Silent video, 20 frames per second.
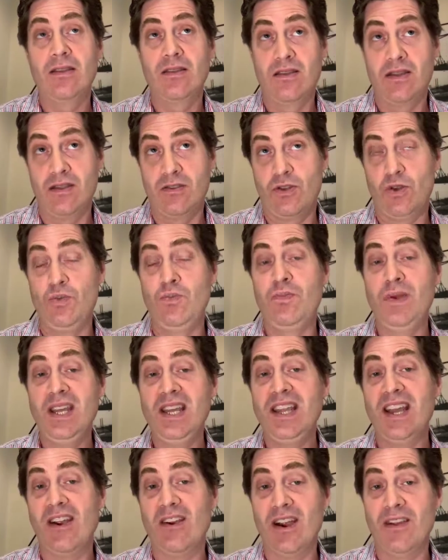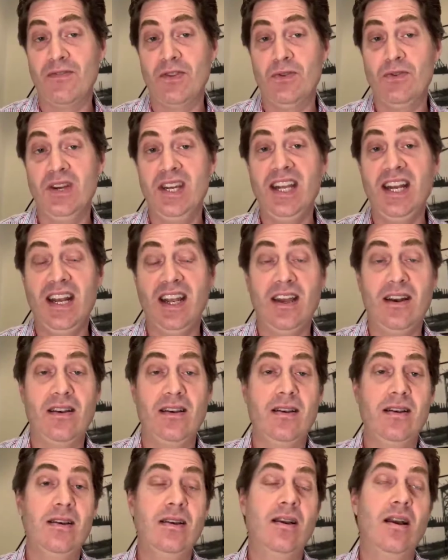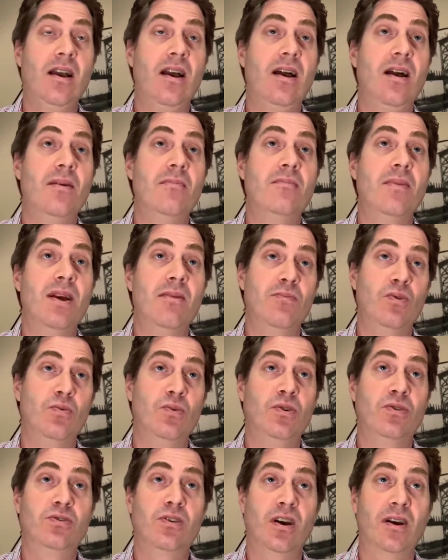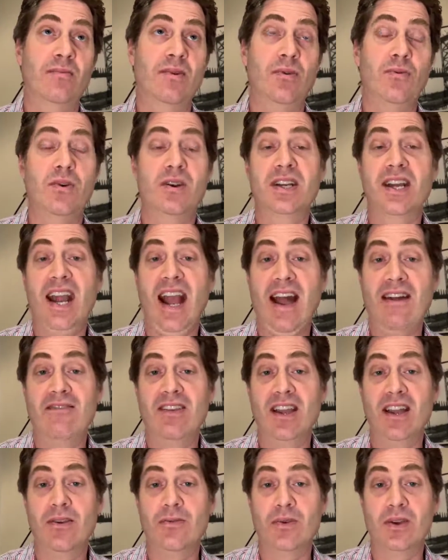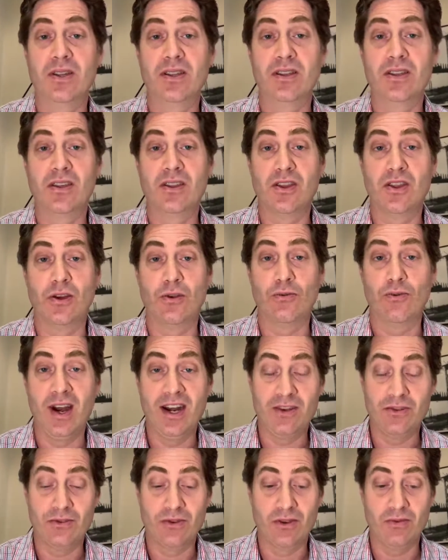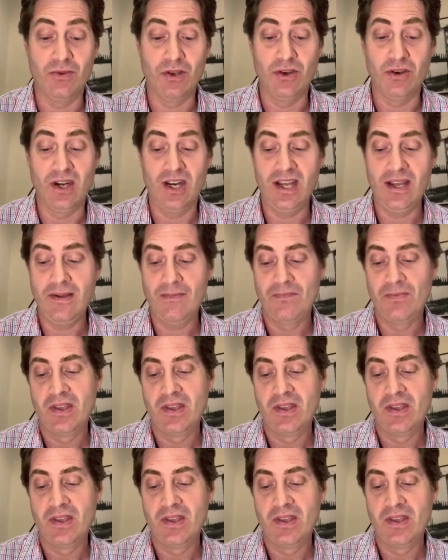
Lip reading: to be there if you need it. But we'll talk about one caveat with the rental community.